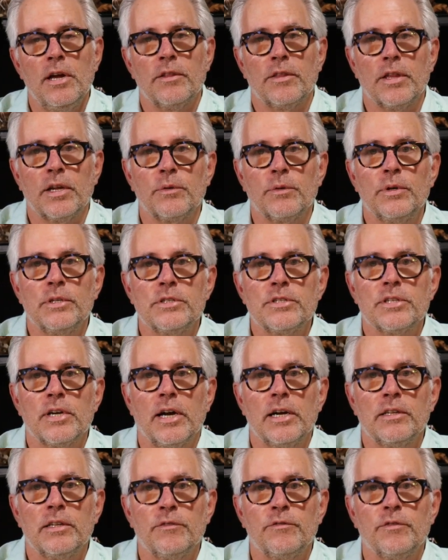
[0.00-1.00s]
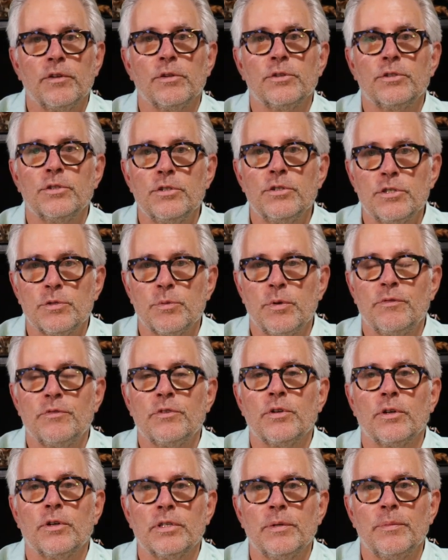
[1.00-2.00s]
that are inside the filters. We've
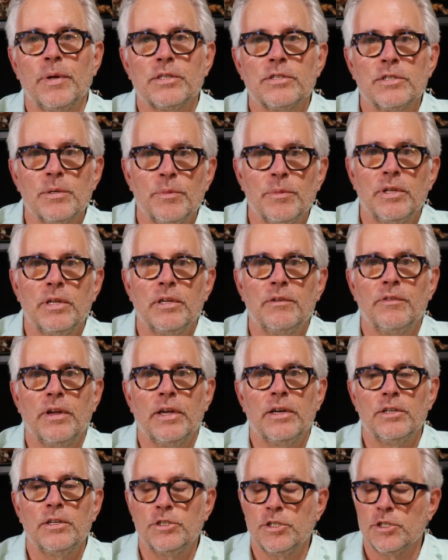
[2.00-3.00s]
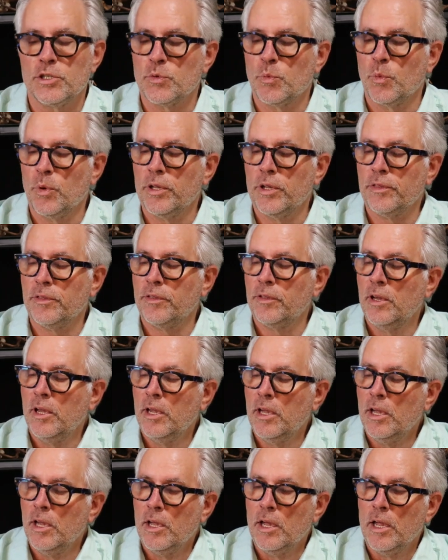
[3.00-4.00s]
talked about some of the advantages with
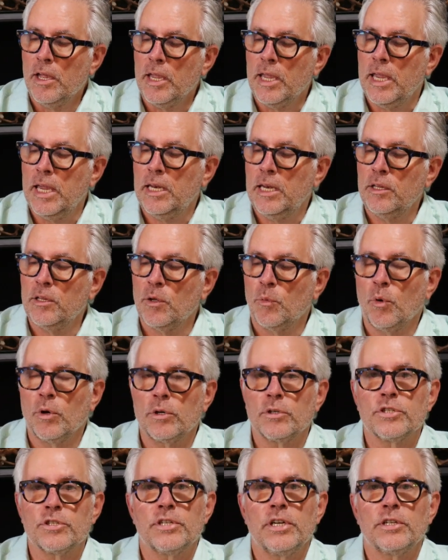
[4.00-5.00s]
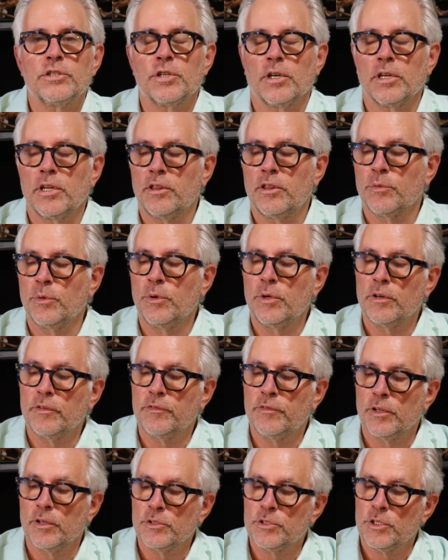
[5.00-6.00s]
heating the water centrally through your
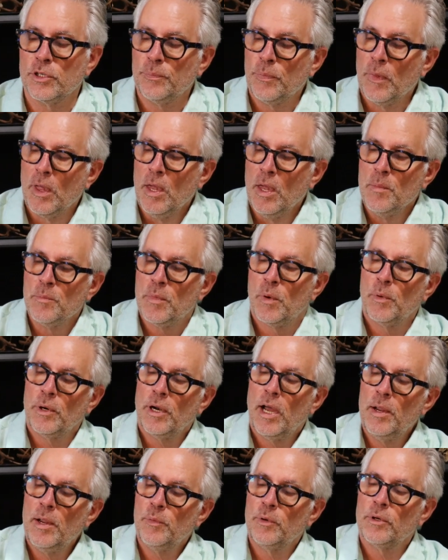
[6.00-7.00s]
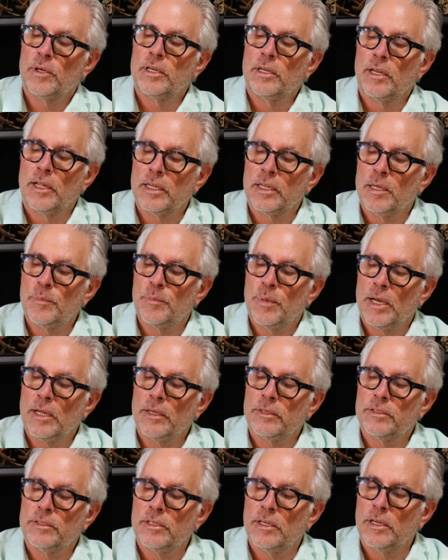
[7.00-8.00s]
filter. But what I really like
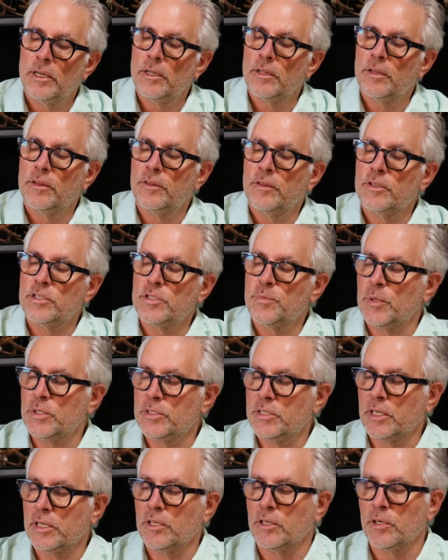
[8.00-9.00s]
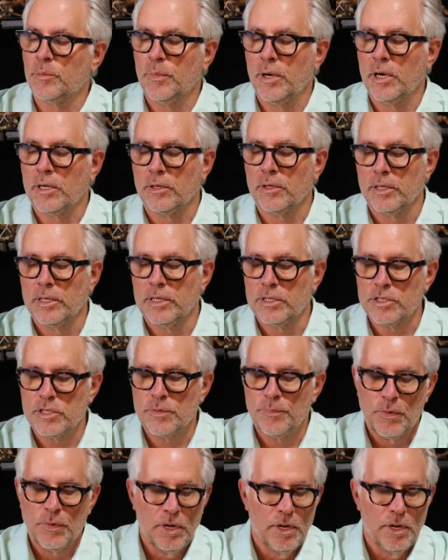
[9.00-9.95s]
about this particular model is